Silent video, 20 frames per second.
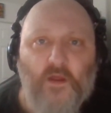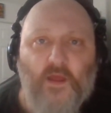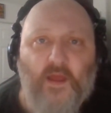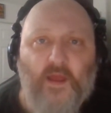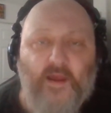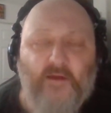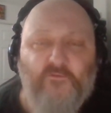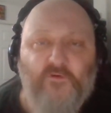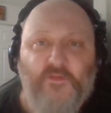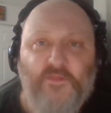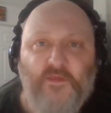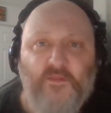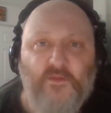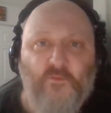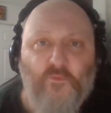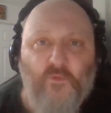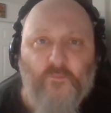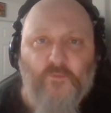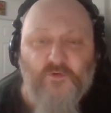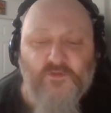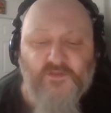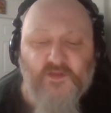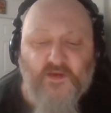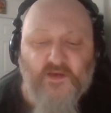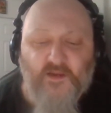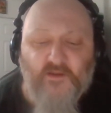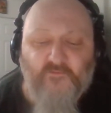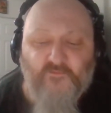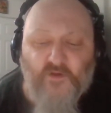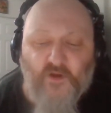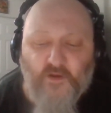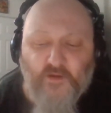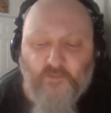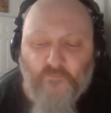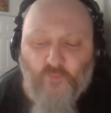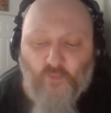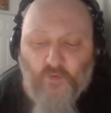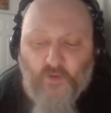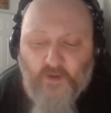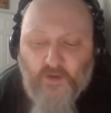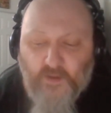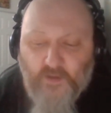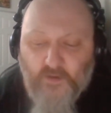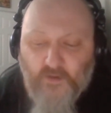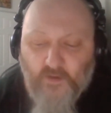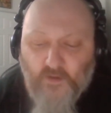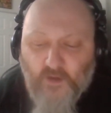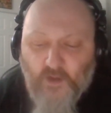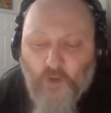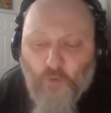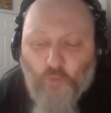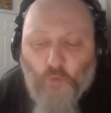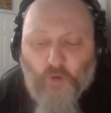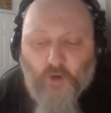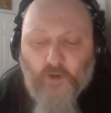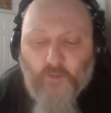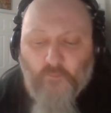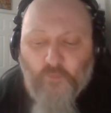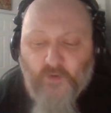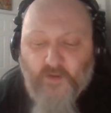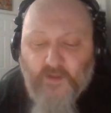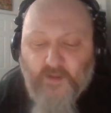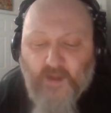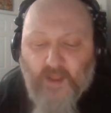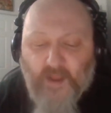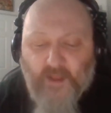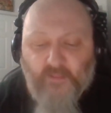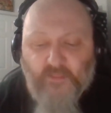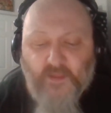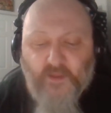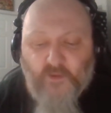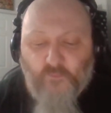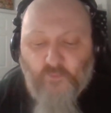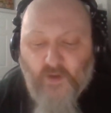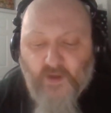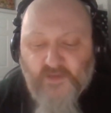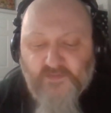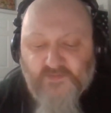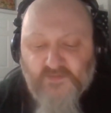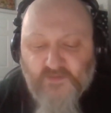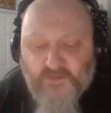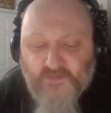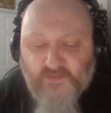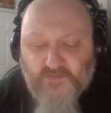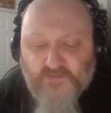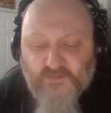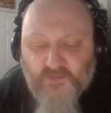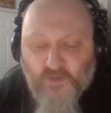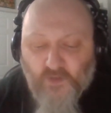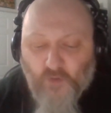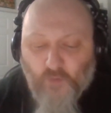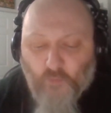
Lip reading: everything that we're presenting in Volume 1. We're going to bring in alien races.